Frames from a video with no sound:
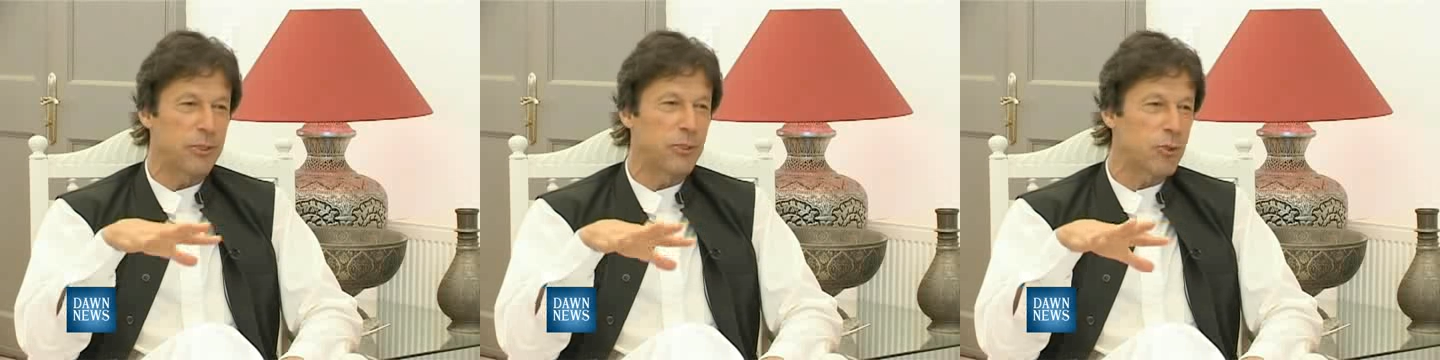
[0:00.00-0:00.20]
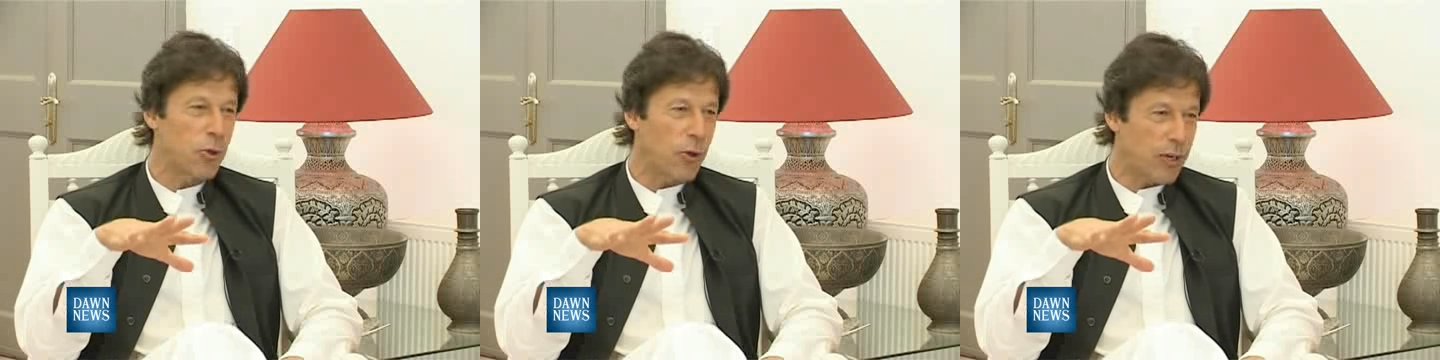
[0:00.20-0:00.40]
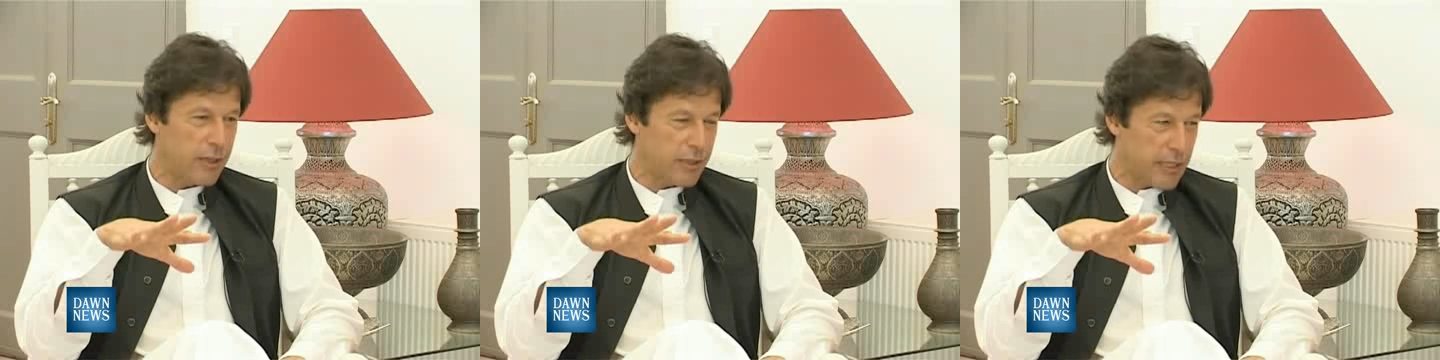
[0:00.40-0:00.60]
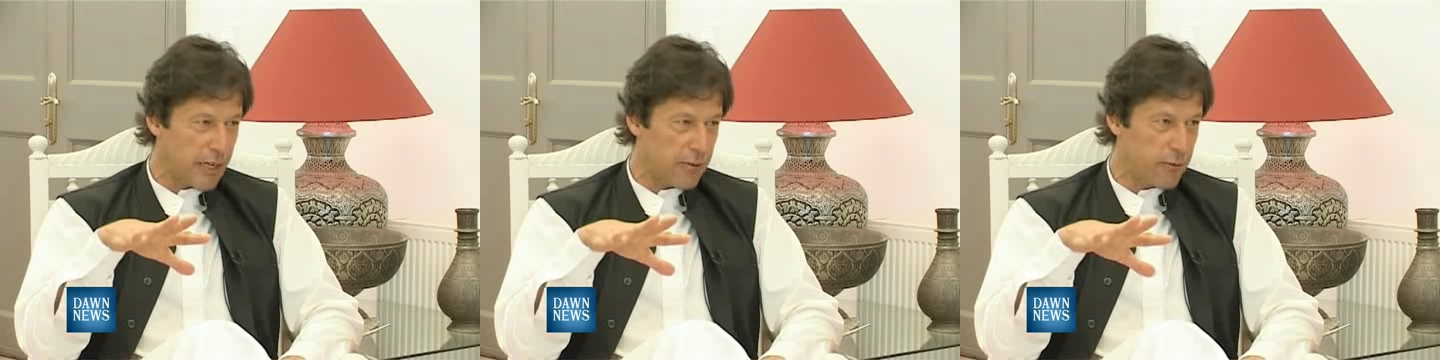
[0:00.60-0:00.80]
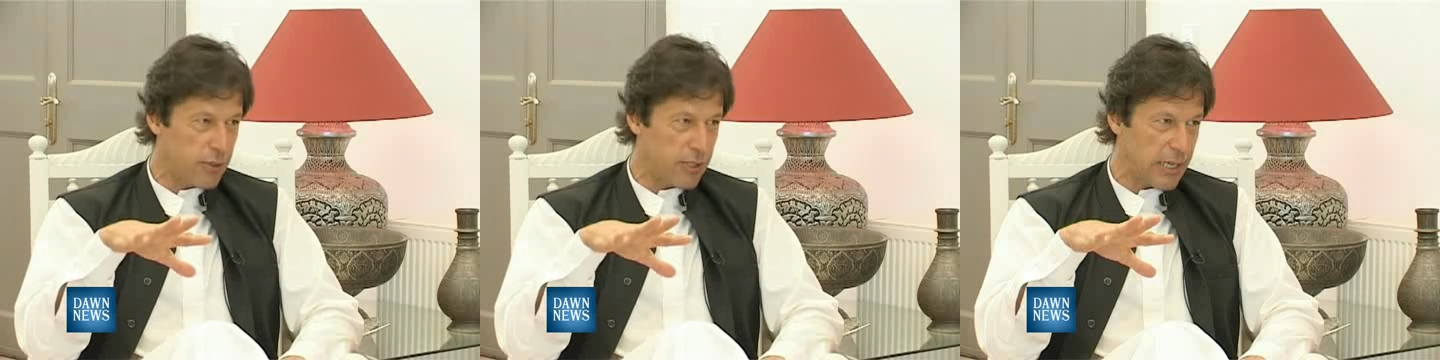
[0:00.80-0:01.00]
me to call
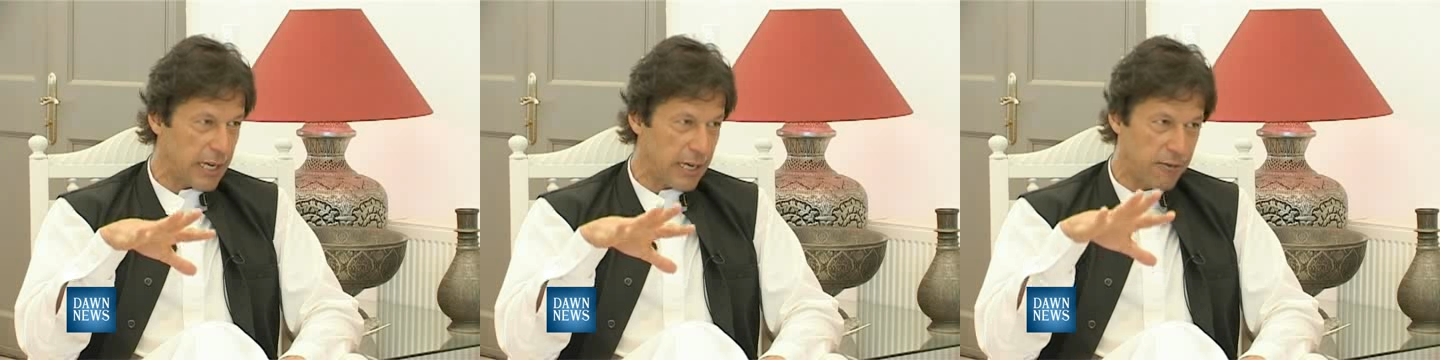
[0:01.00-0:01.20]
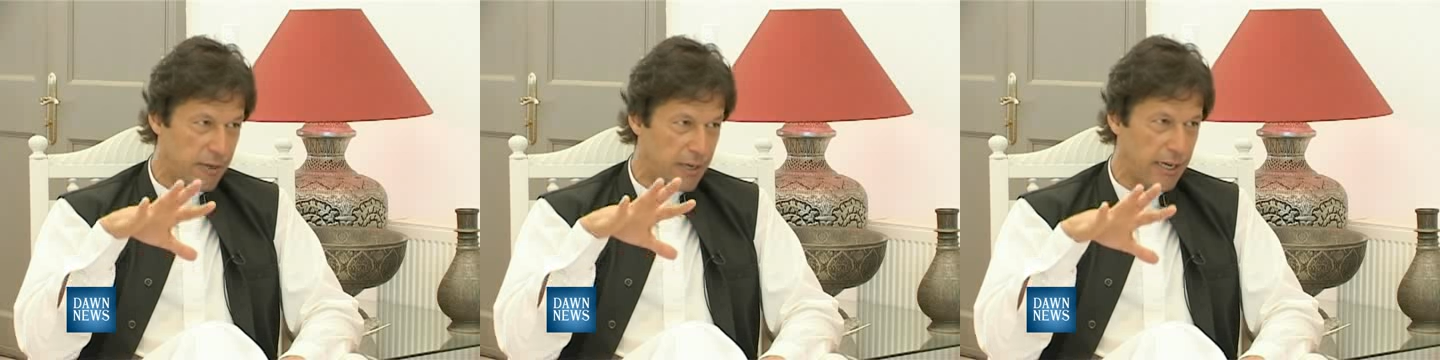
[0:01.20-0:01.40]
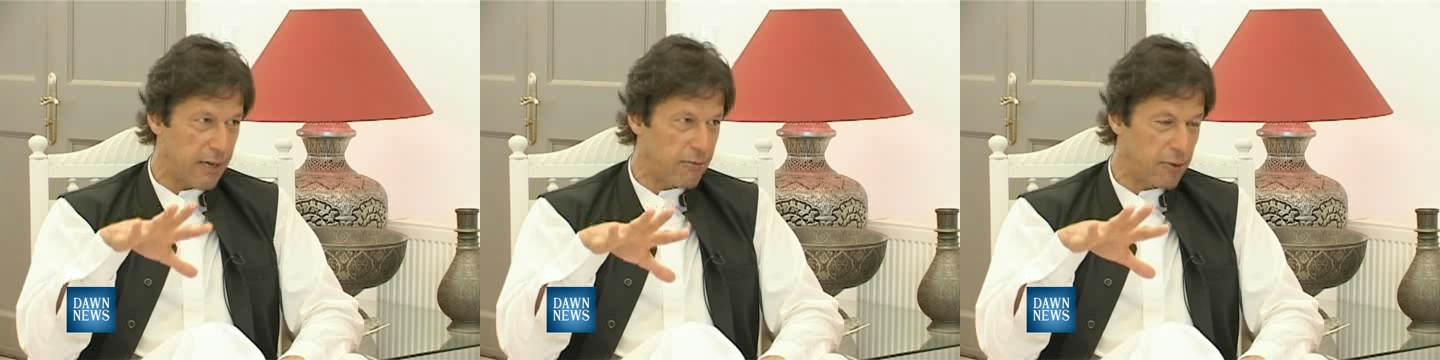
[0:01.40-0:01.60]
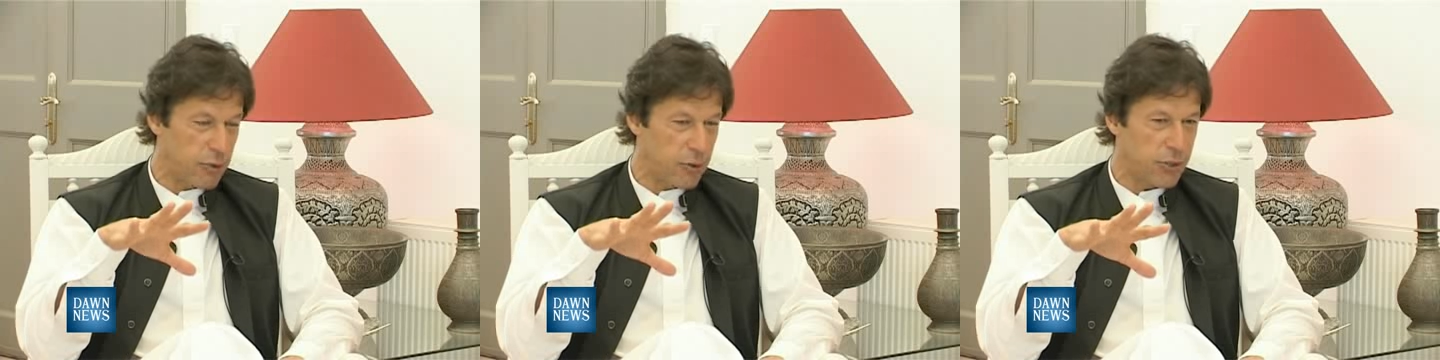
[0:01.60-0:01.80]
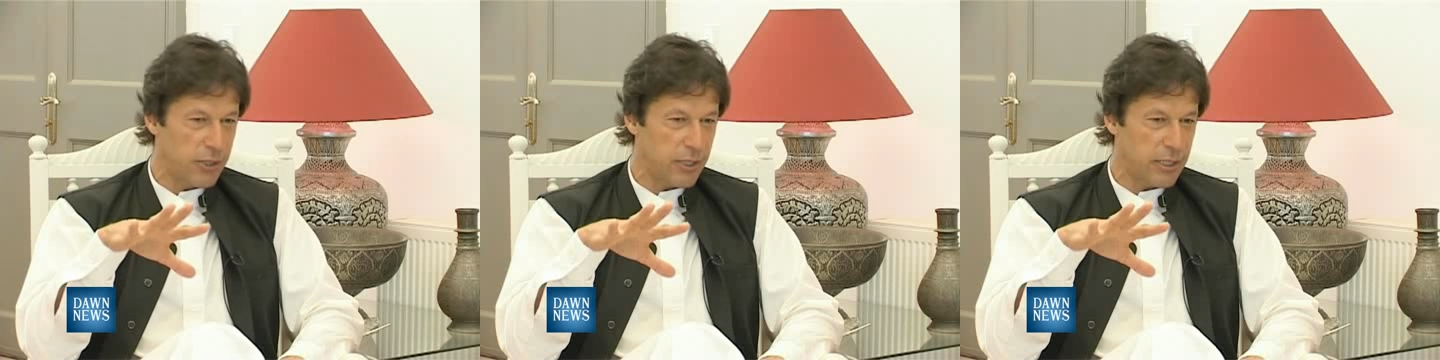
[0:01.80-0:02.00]
Altaf Hussain ever a
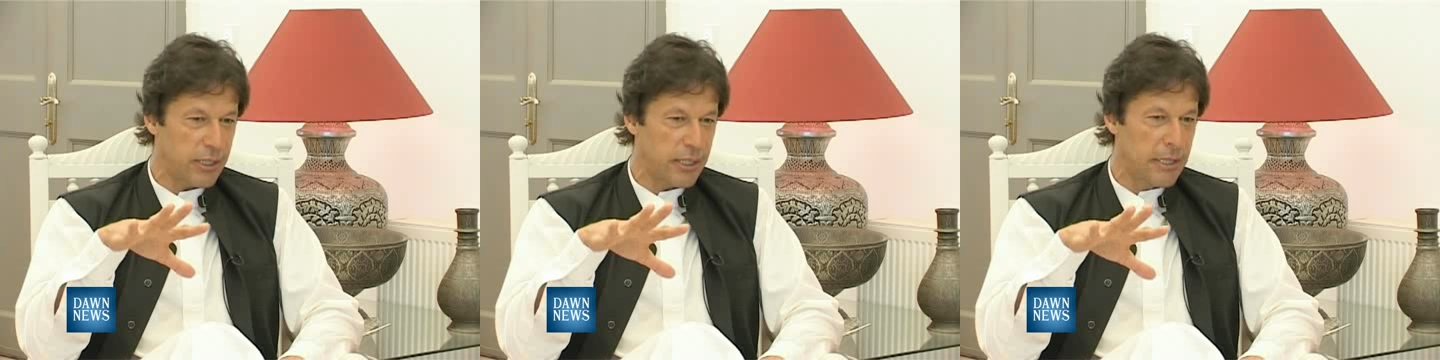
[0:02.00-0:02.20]
revolutionary.